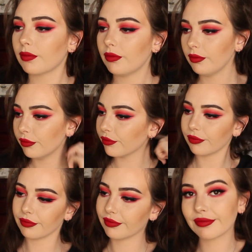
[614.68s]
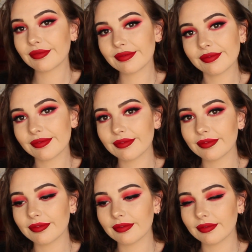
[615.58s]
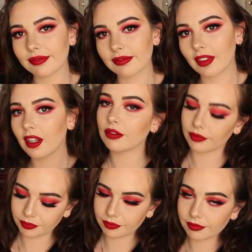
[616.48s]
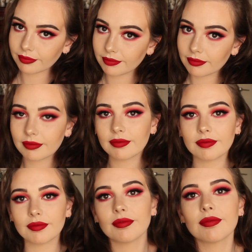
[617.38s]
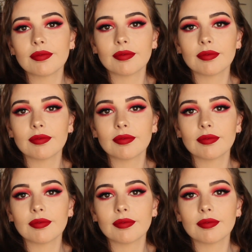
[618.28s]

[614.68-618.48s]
So this here is the finished look. Make sure you